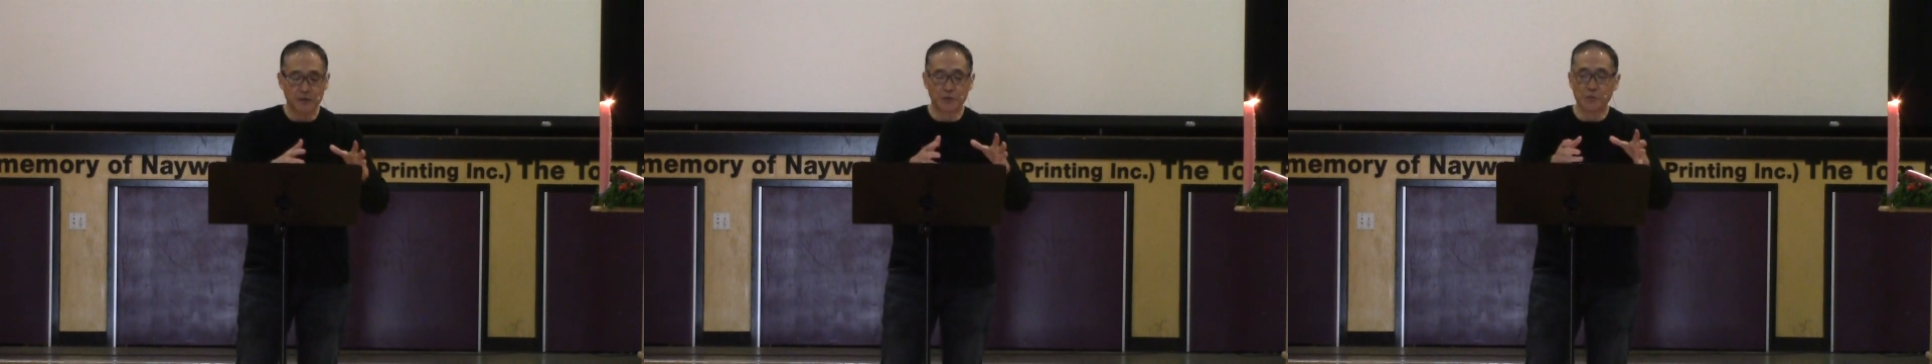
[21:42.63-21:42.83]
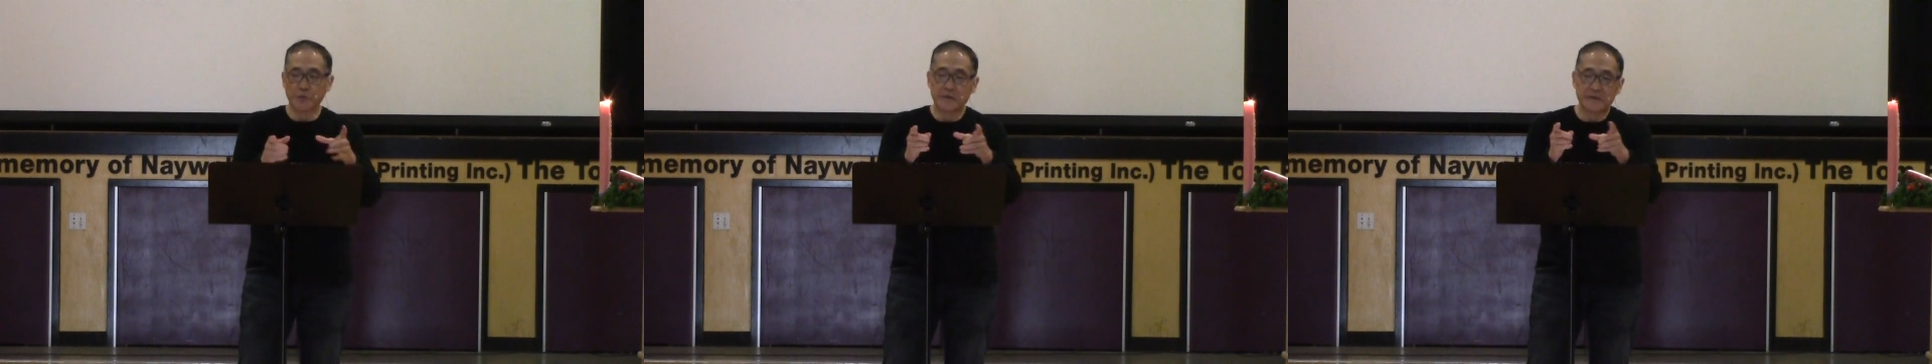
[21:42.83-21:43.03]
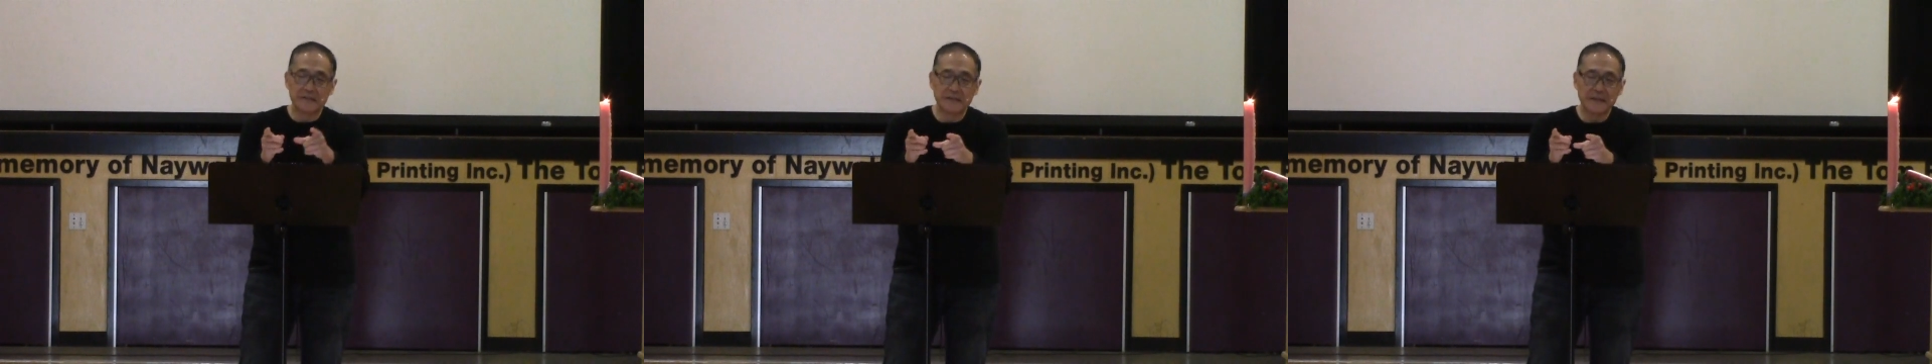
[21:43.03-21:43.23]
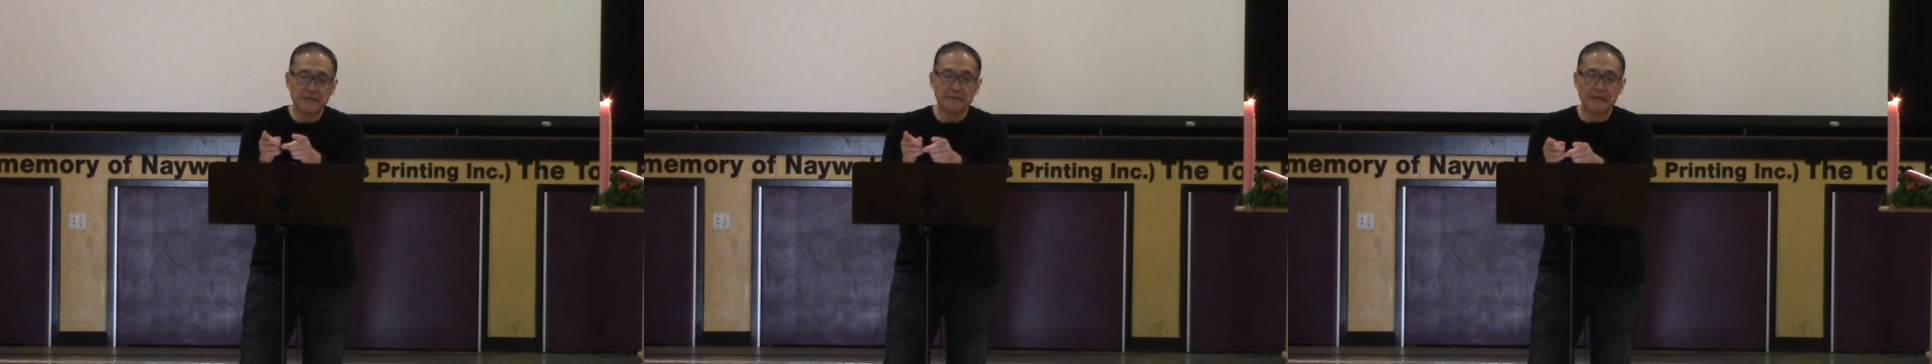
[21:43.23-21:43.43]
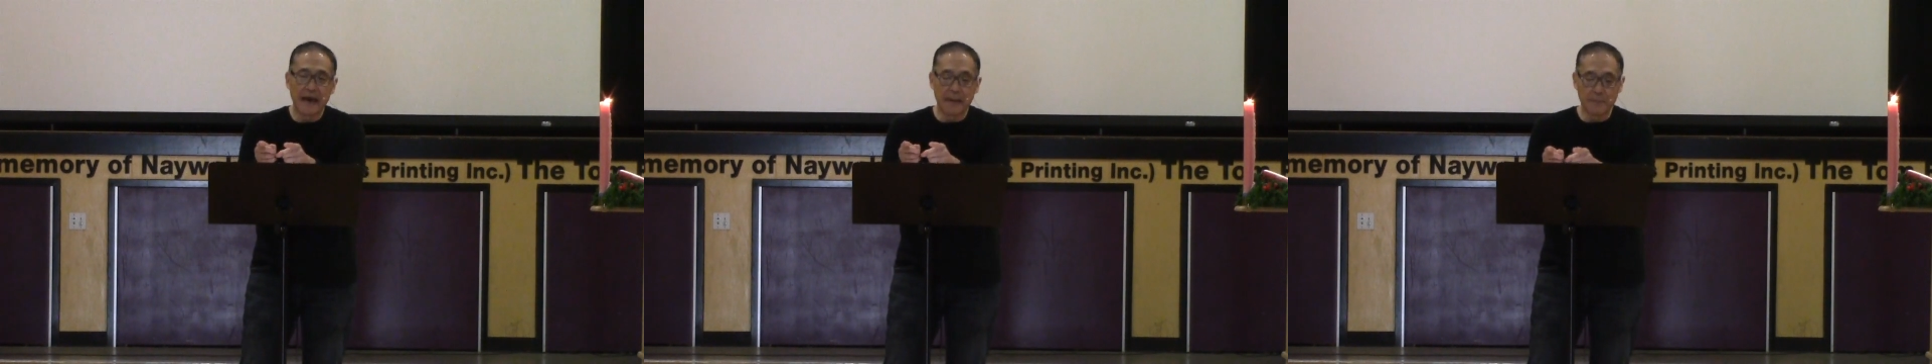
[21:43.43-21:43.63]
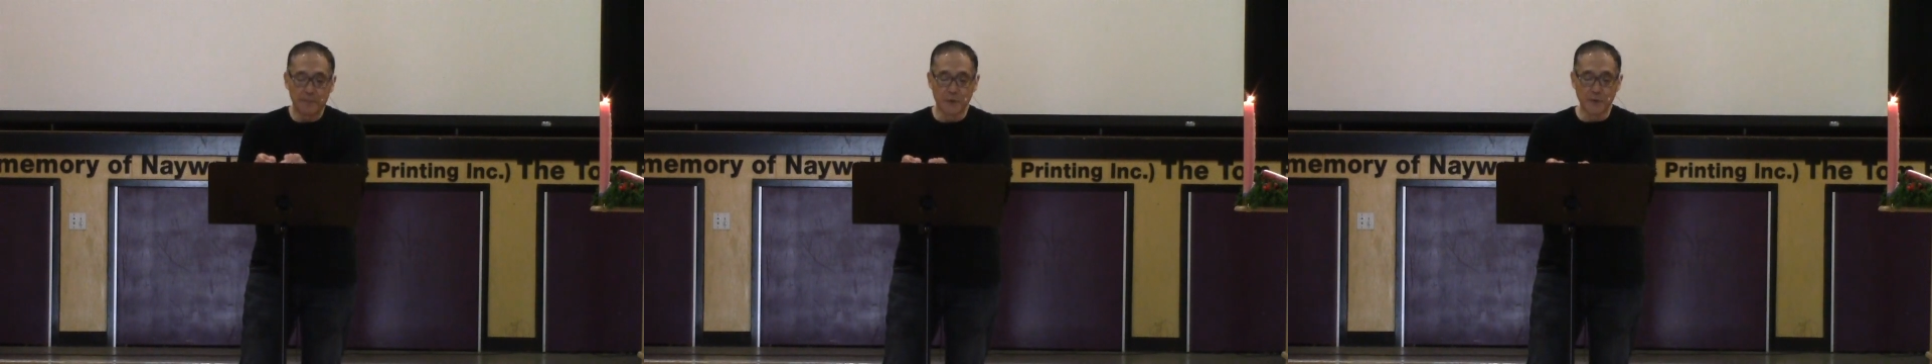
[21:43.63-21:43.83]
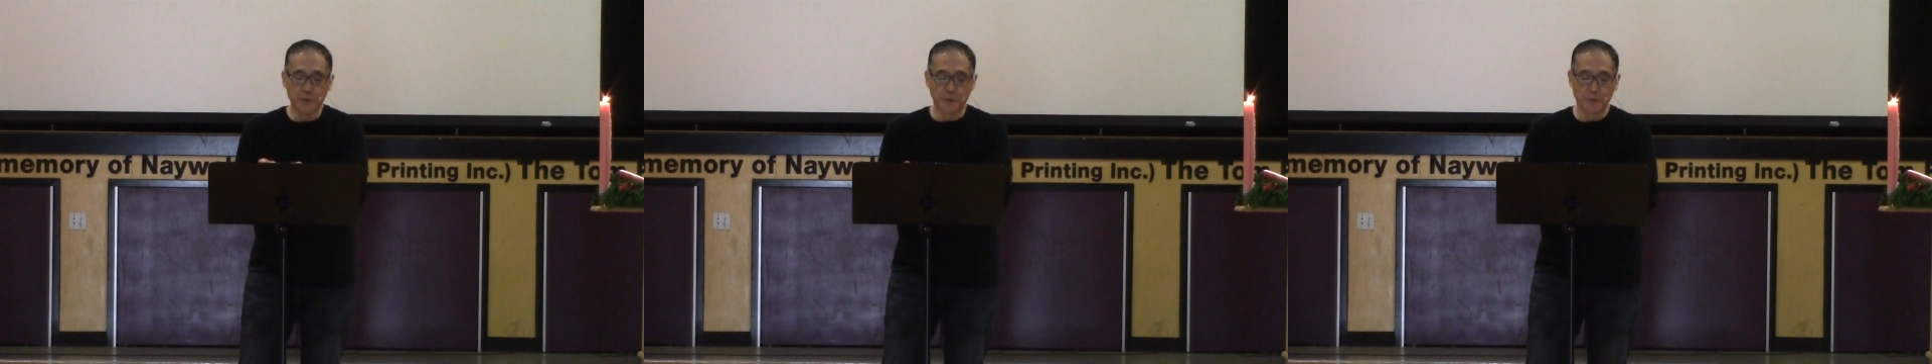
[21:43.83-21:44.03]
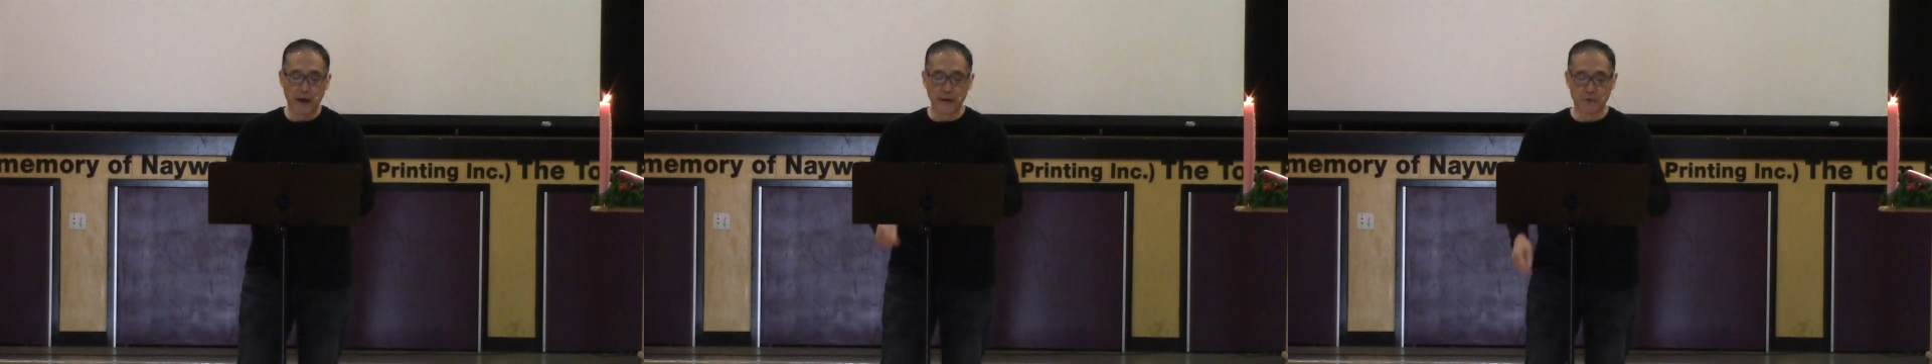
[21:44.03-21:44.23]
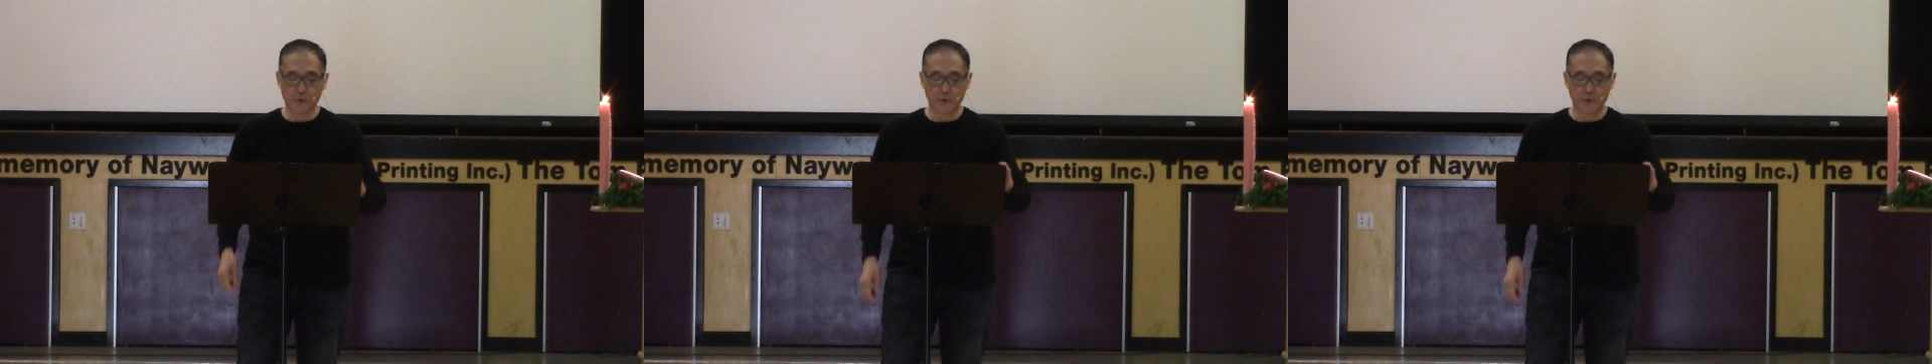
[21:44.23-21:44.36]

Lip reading: to receive that birthright,